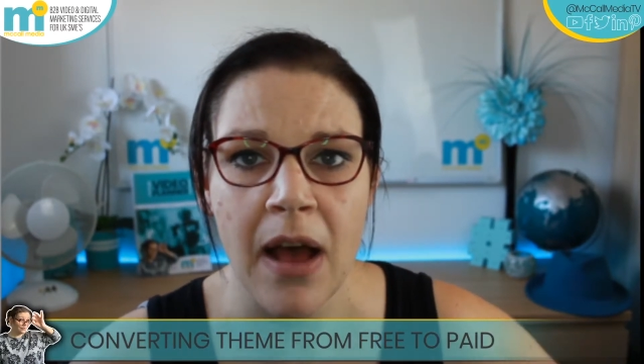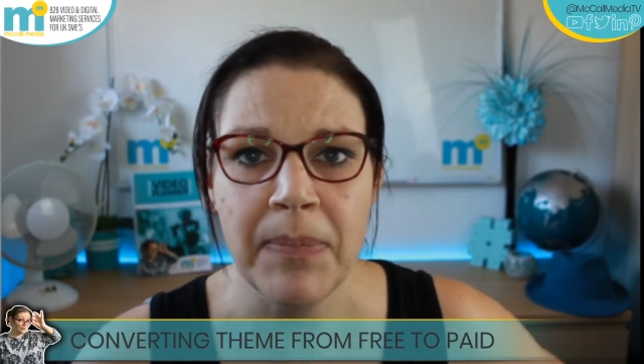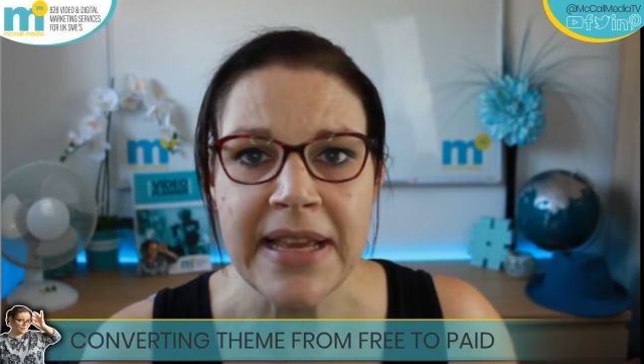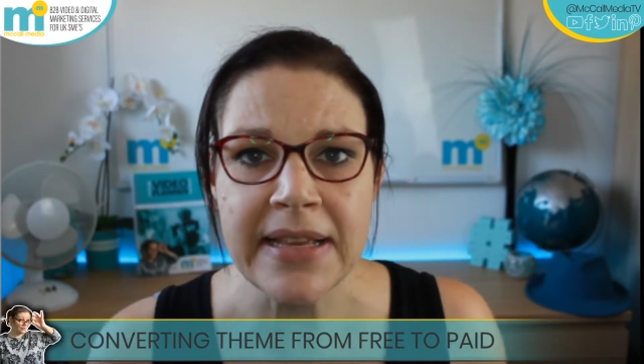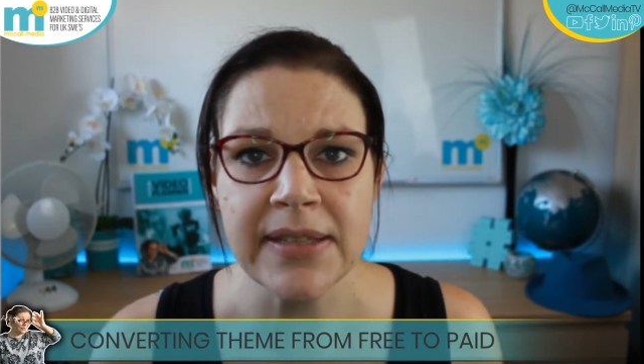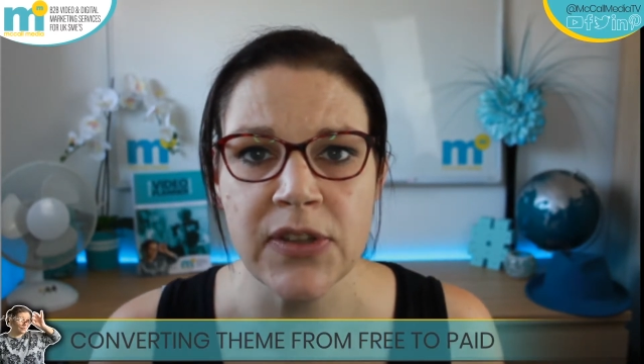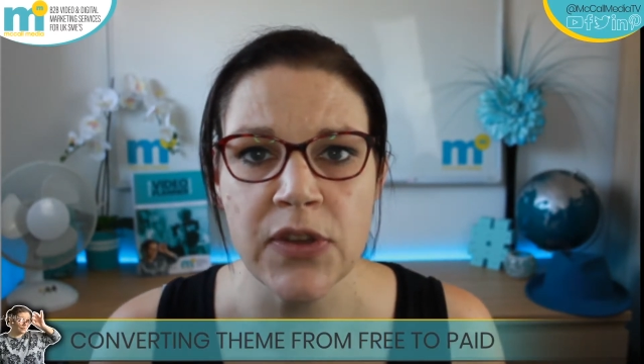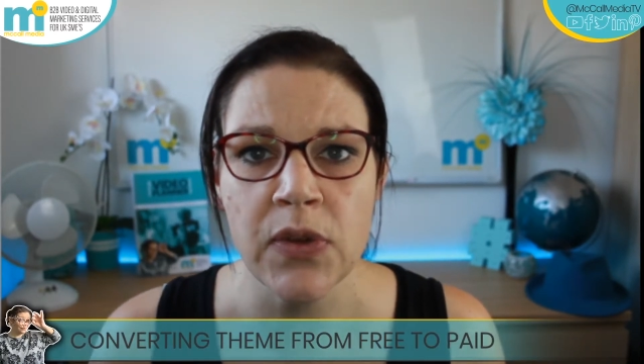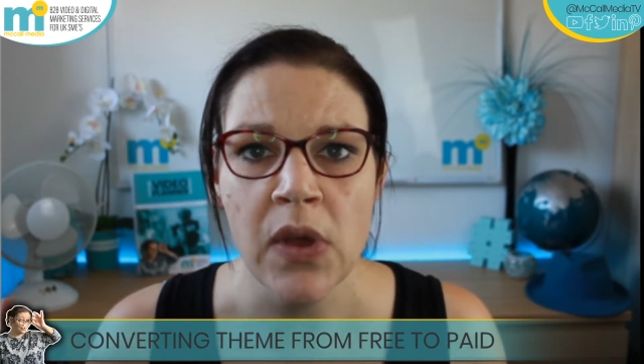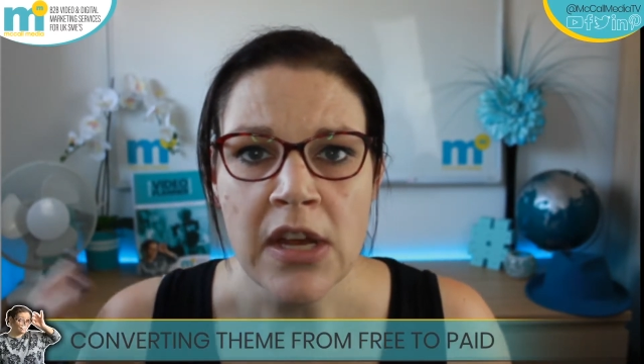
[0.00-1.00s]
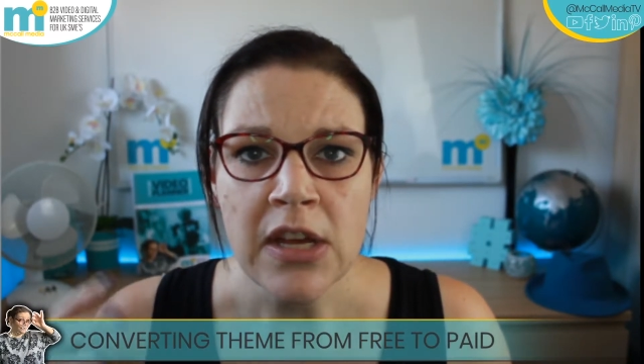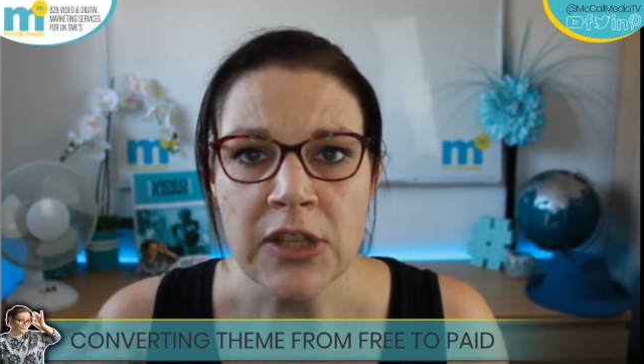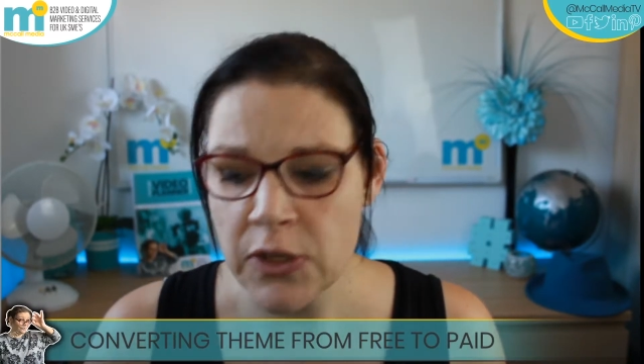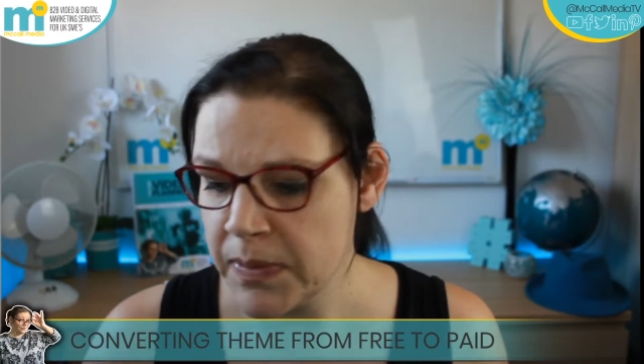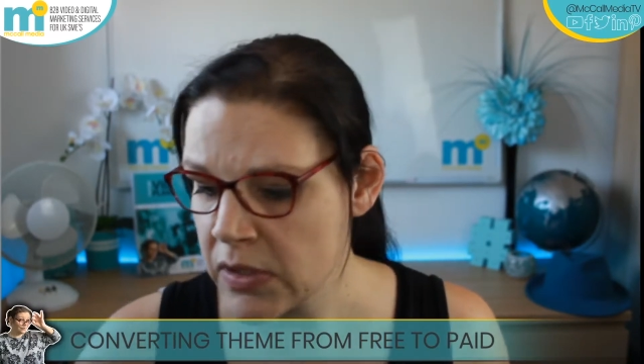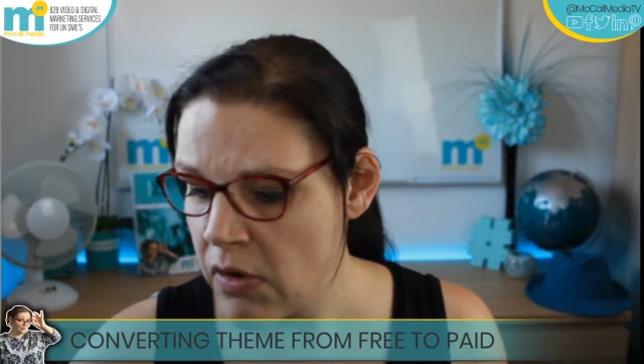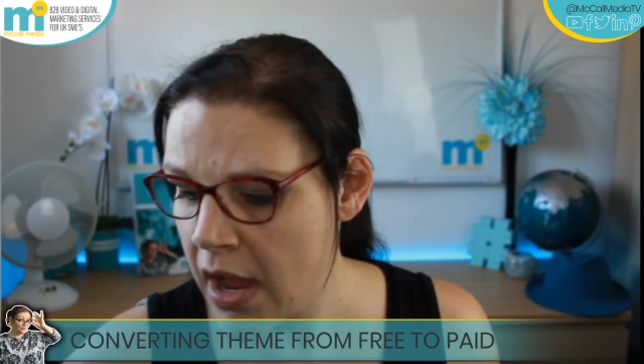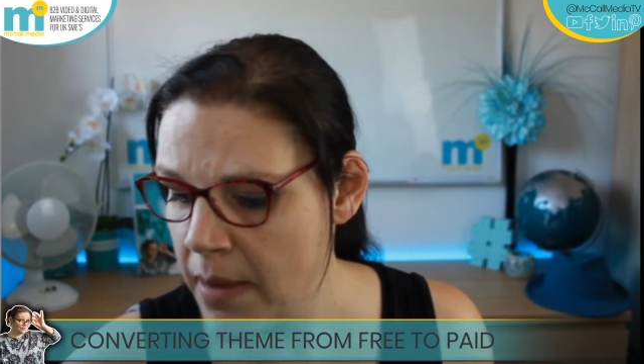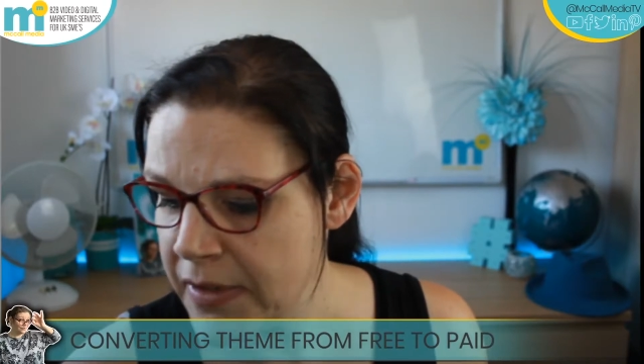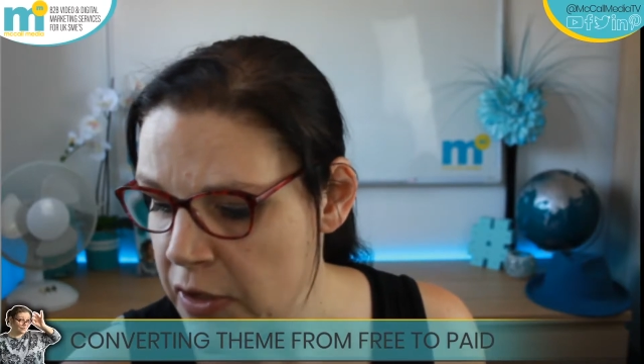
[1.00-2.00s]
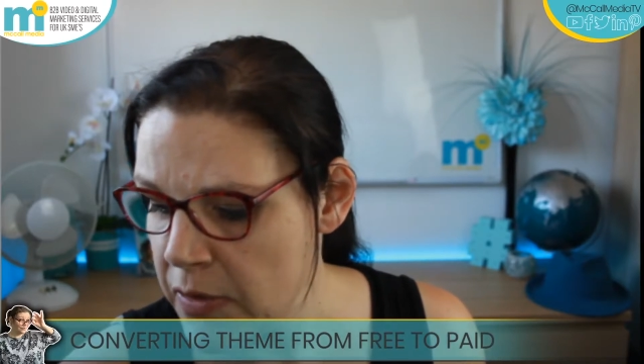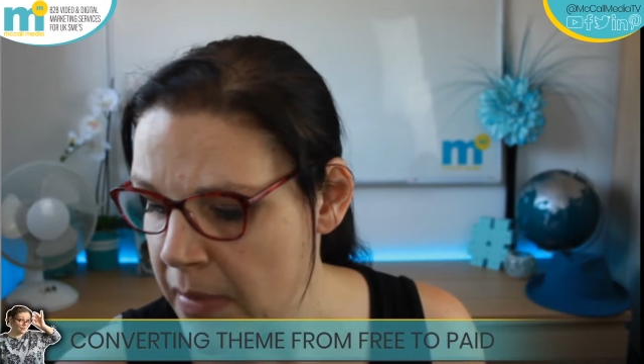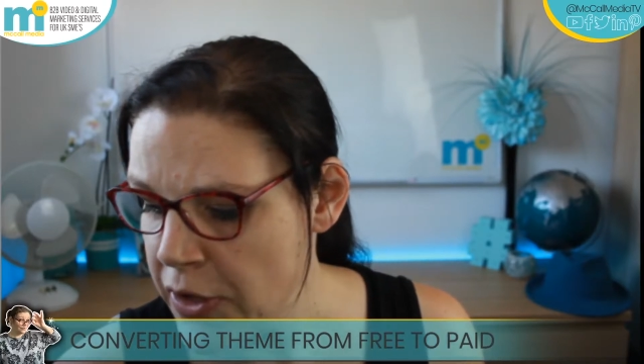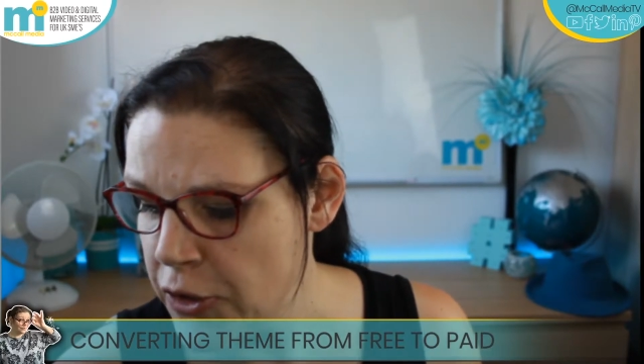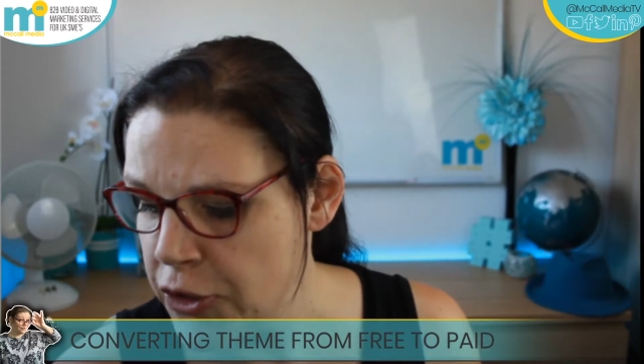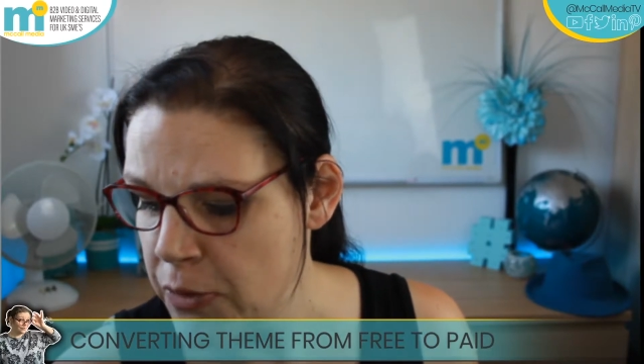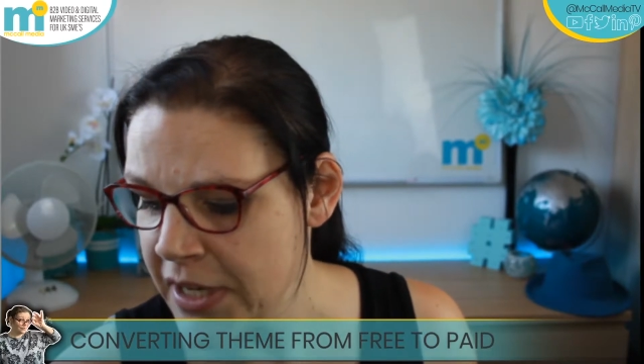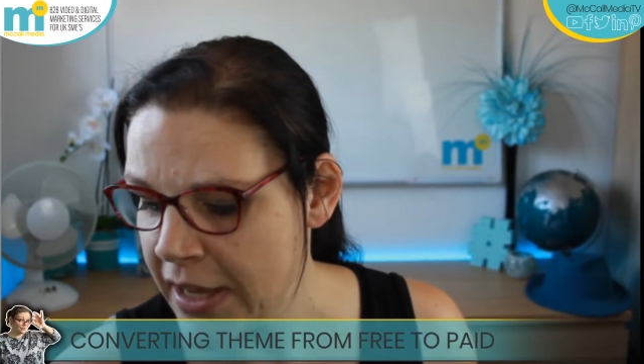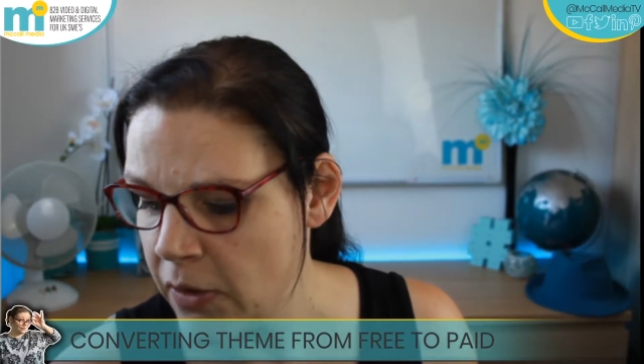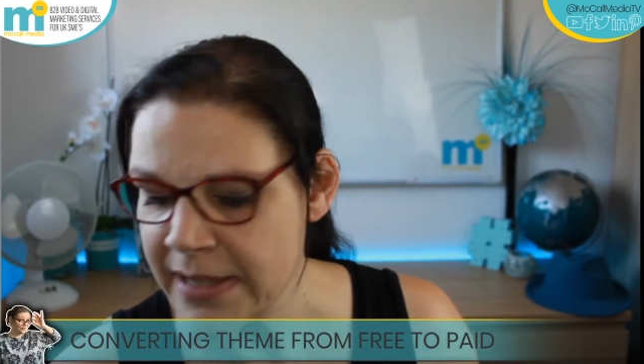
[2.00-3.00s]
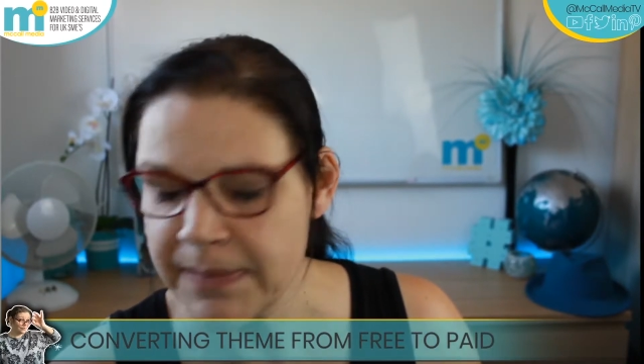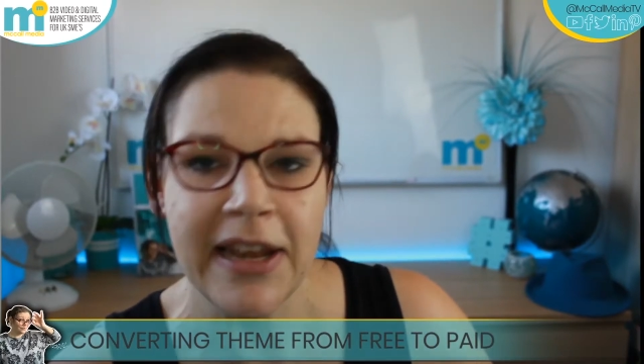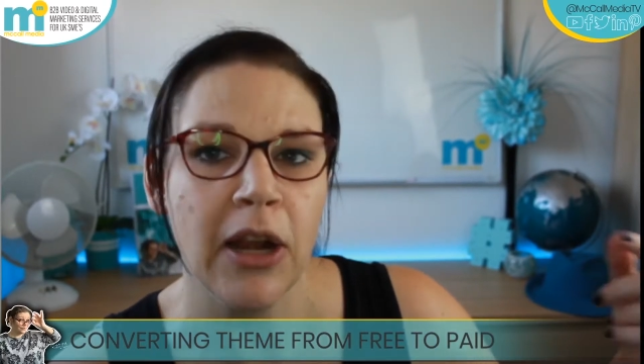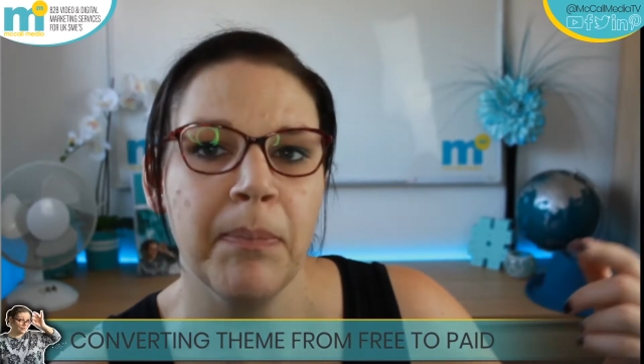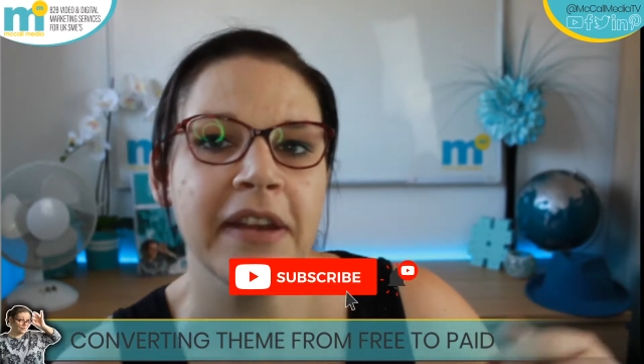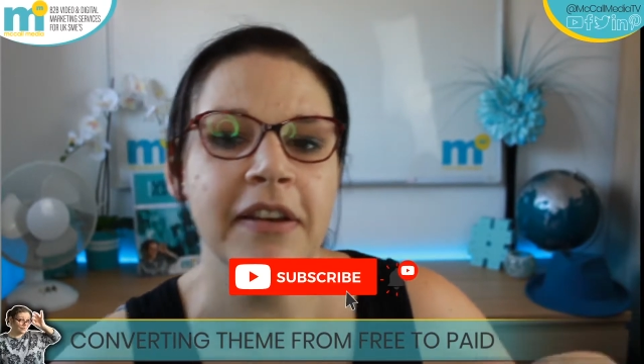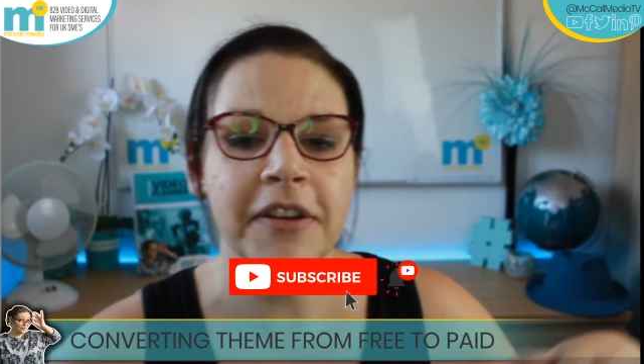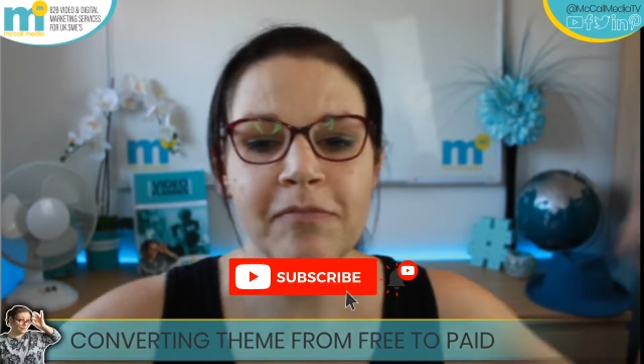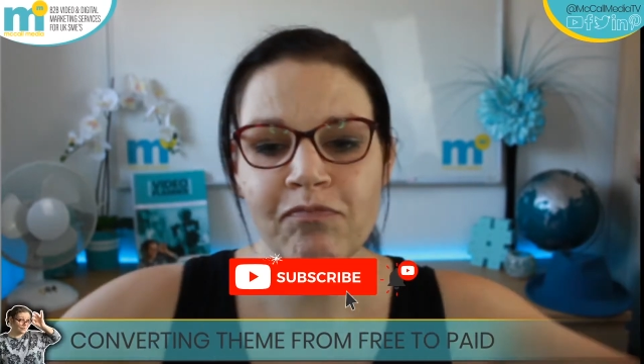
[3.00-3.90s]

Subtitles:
please do subscribe to my YouTube channel. Where's my little button gone?